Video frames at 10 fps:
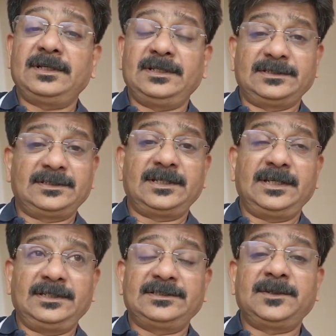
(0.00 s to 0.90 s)
is
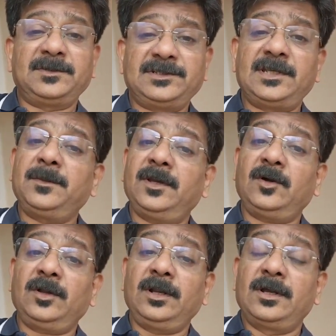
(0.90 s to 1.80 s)
in septicemia
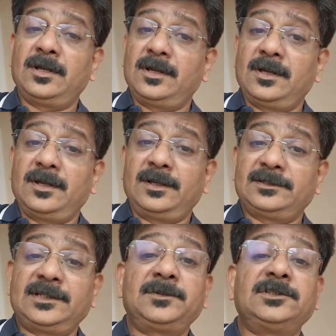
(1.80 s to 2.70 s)
or
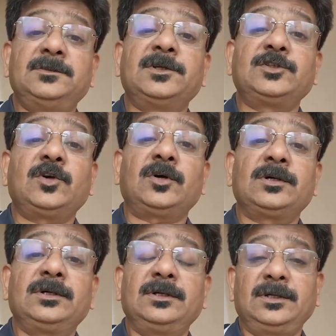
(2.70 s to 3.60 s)
septicemic
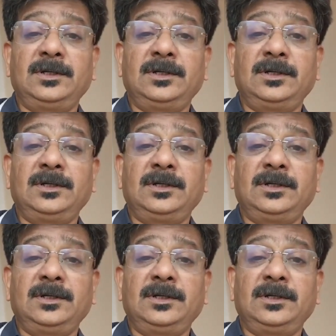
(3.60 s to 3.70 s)
shock.